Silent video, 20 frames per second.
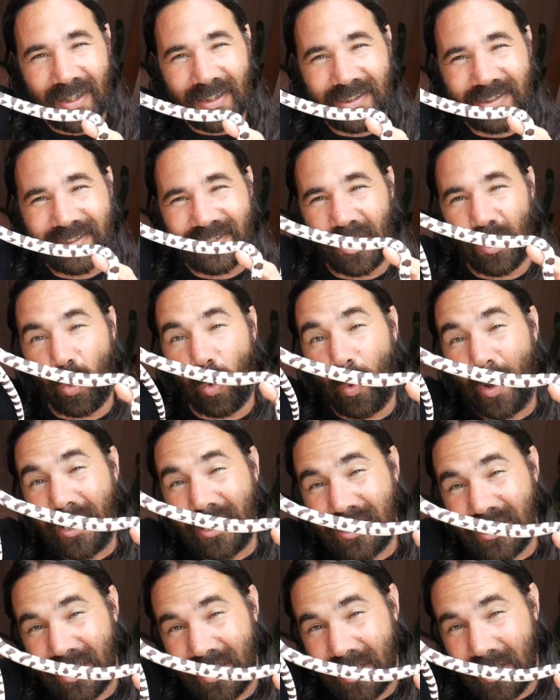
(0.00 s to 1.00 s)
So
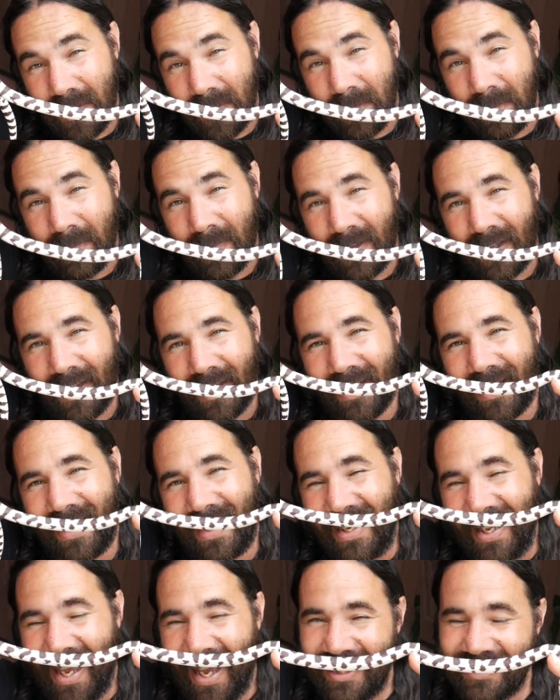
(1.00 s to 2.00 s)
wish him
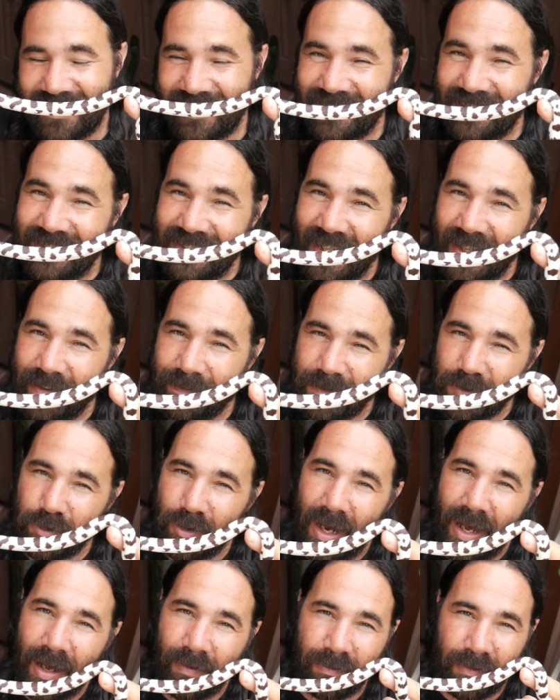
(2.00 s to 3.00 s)
he has a safe
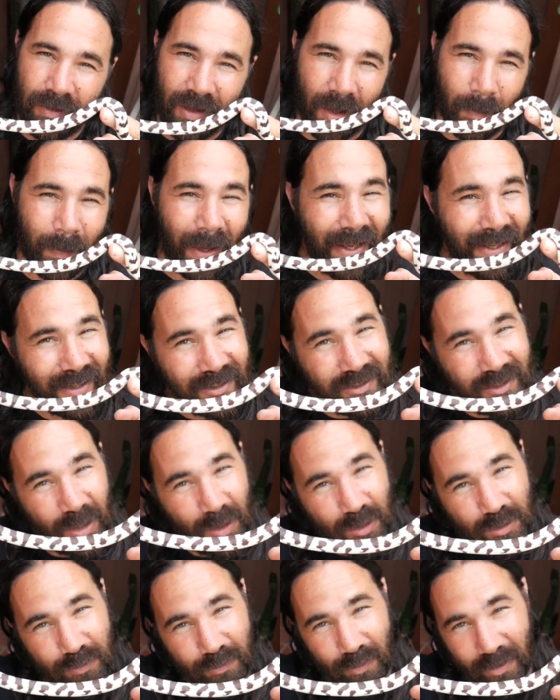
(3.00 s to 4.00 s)
travel. I made a
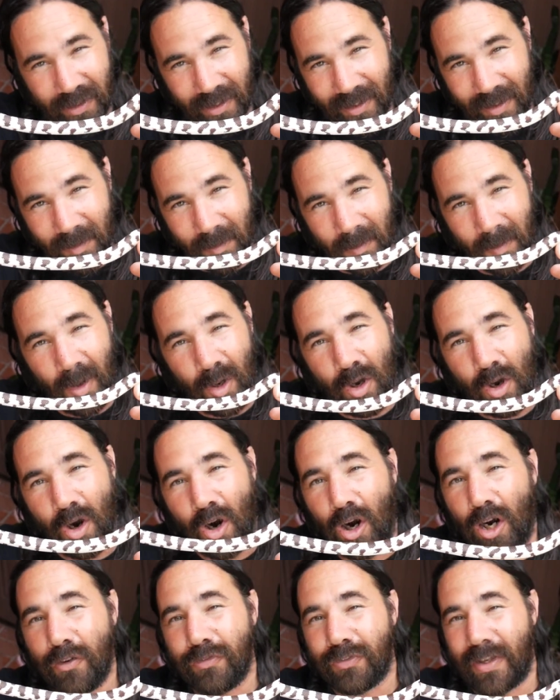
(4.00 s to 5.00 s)
toast for him
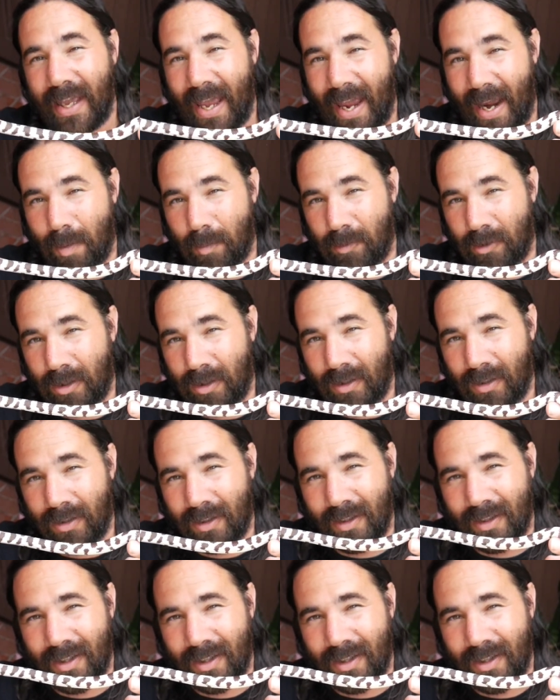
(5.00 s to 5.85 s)
off camera.